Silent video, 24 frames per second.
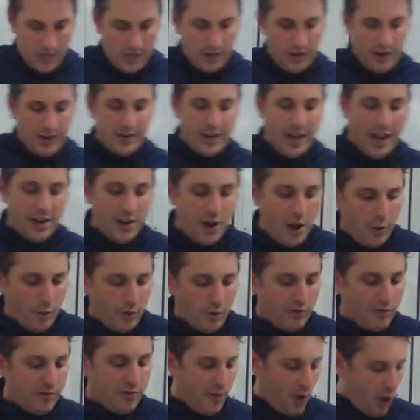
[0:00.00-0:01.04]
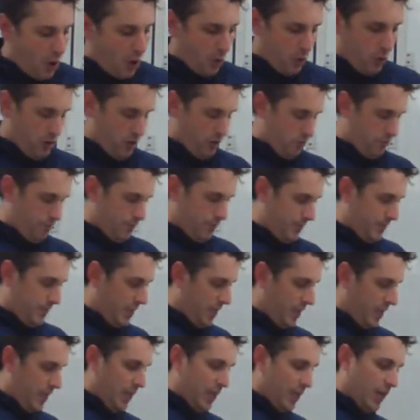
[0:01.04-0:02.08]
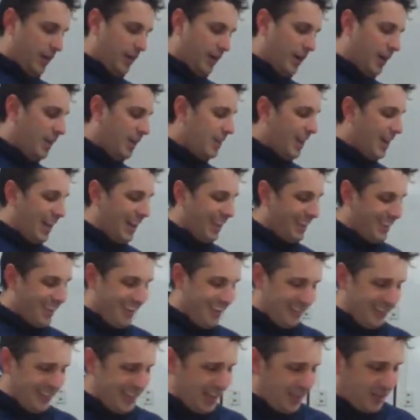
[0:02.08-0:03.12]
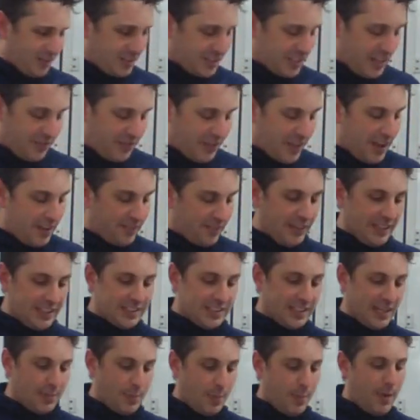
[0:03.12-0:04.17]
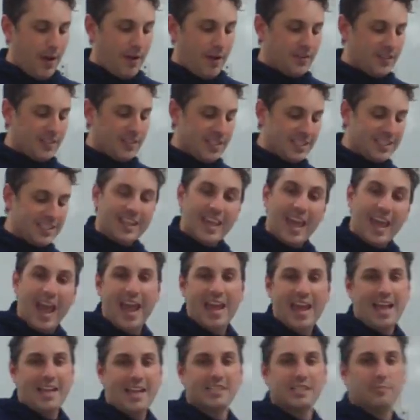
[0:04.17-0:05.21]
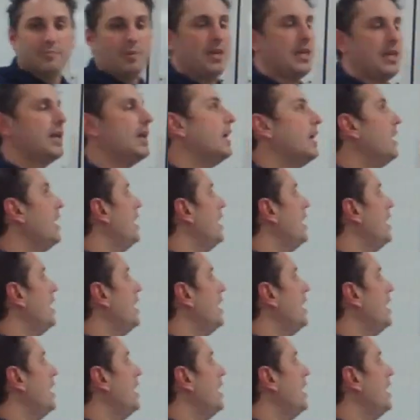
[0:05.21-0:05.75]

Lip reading: right? And I know a volume, all right? And the only other stuff they have listed up above is this KSP.